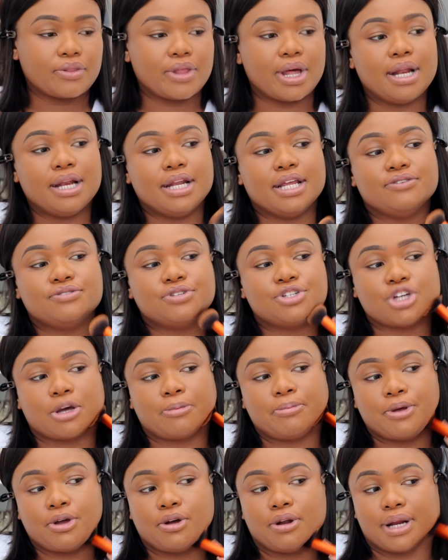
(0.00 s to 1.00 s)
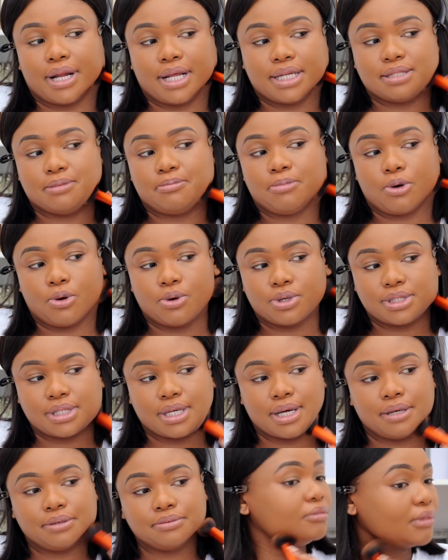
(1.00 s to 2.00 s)
That leaves shopping on
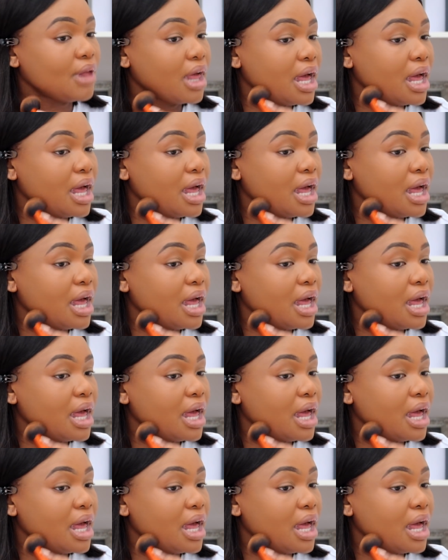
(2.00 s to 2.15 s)
Net-a-Porter.